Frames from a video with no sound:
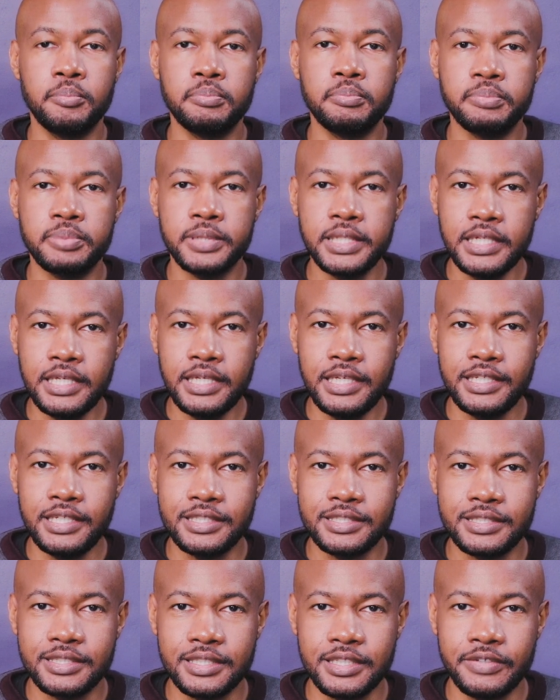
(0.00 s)

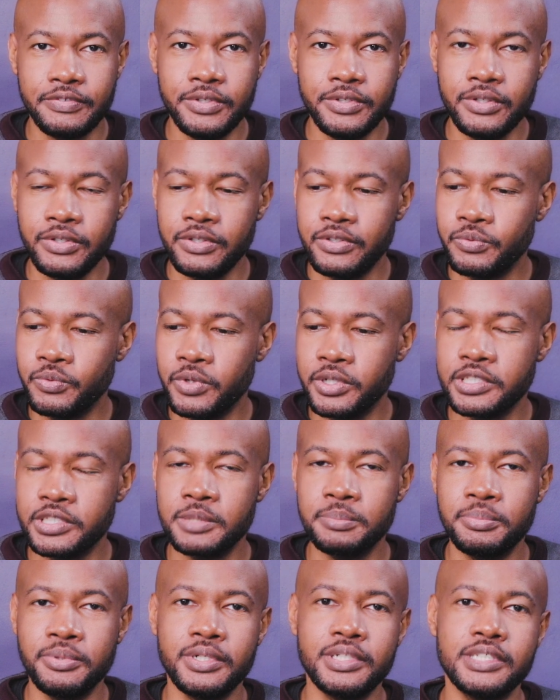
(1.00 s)
Please, if you want to
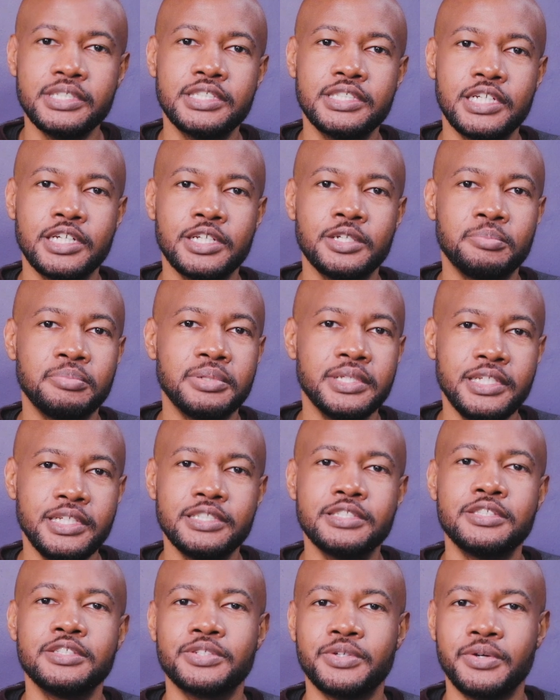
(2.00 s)
support this channel, please
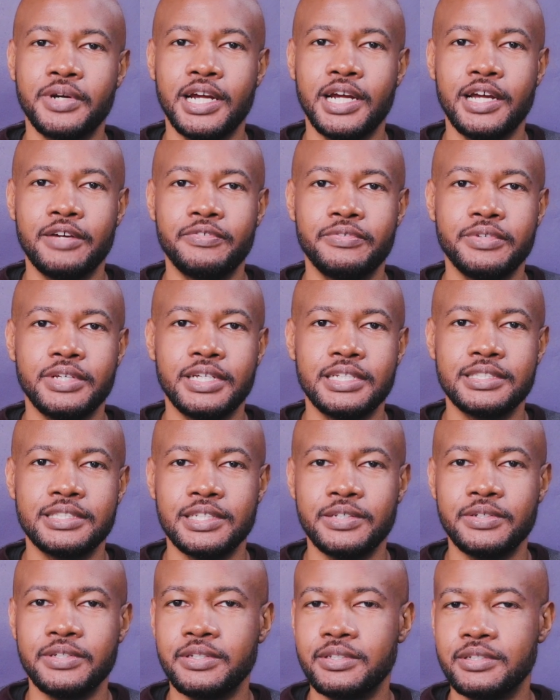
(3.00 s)
subscribe. And
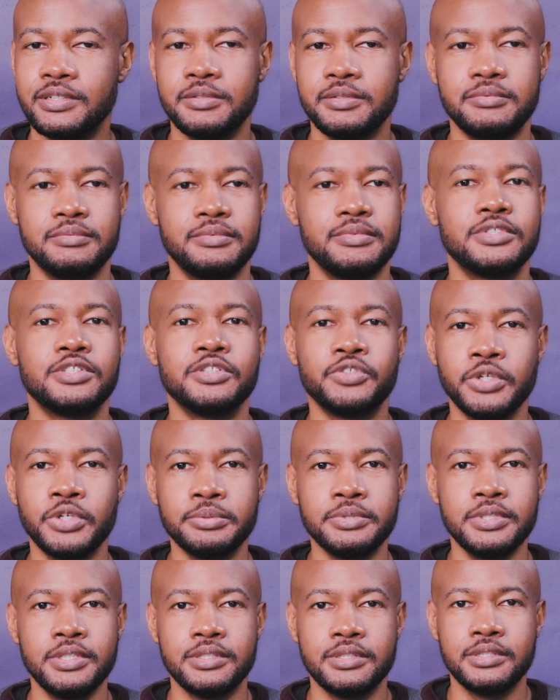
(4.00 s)
so the
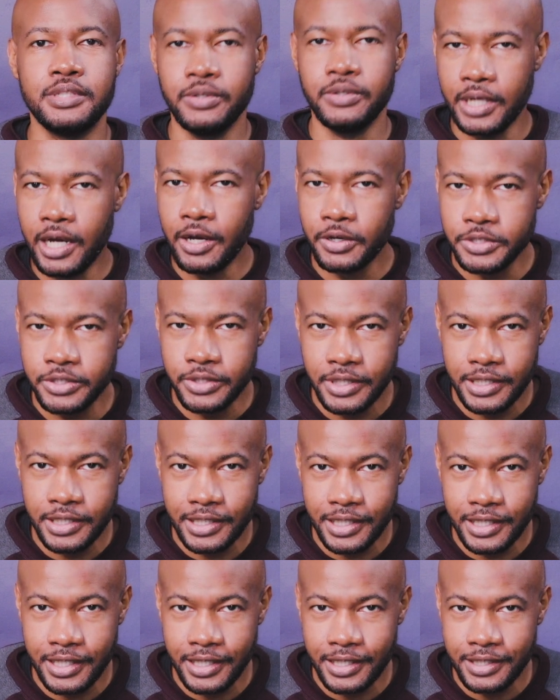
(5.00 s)
subscriptions don't cost you
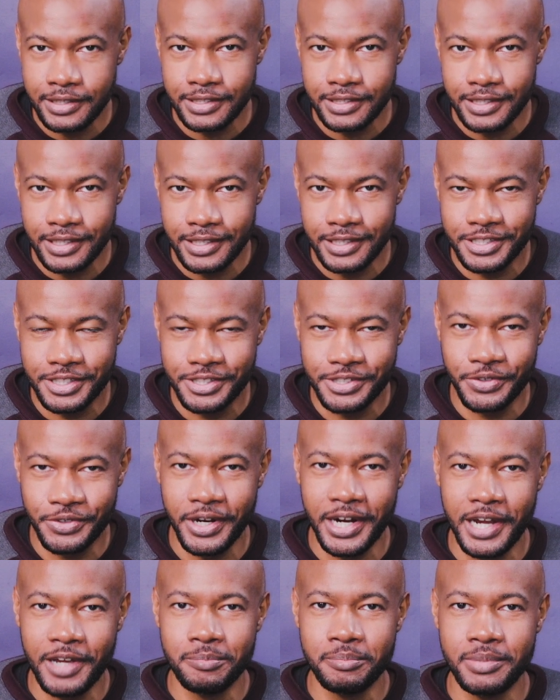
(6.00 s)
anything. Just hit the
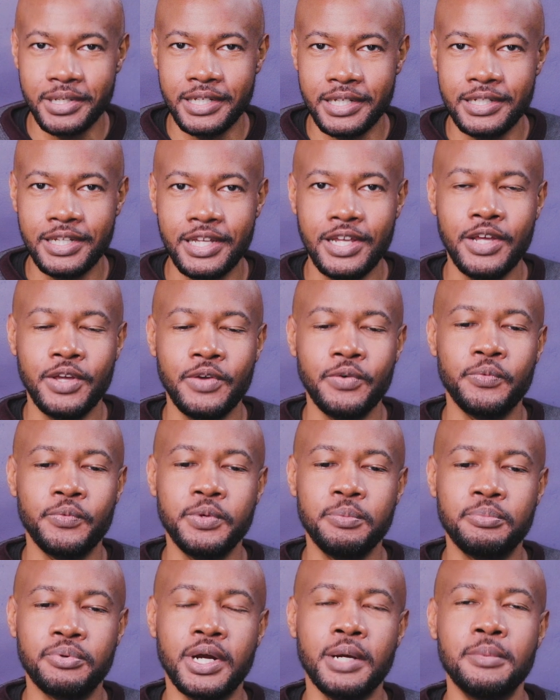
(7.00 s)
subscribe button.
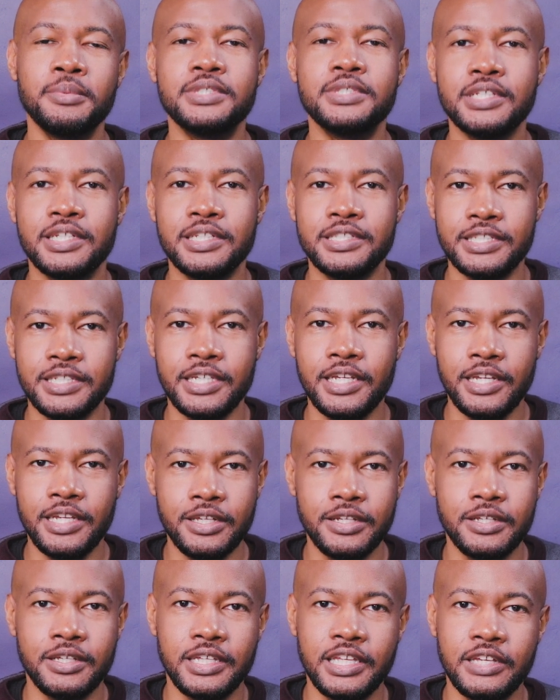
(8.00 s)
We promise to
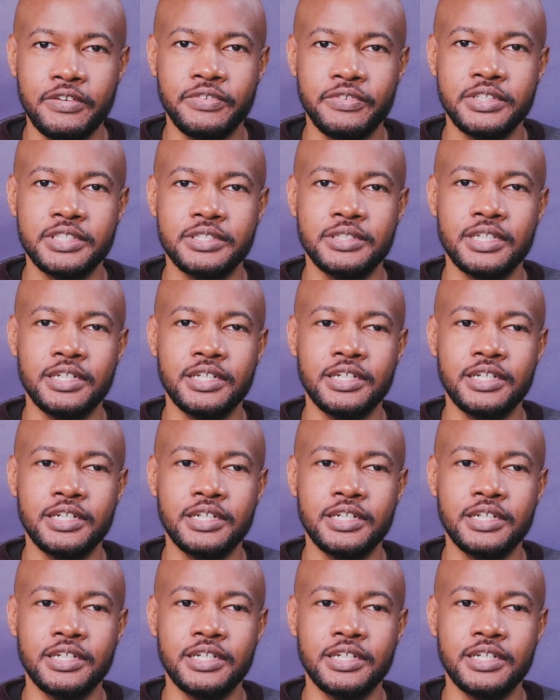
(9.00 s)
continue to give us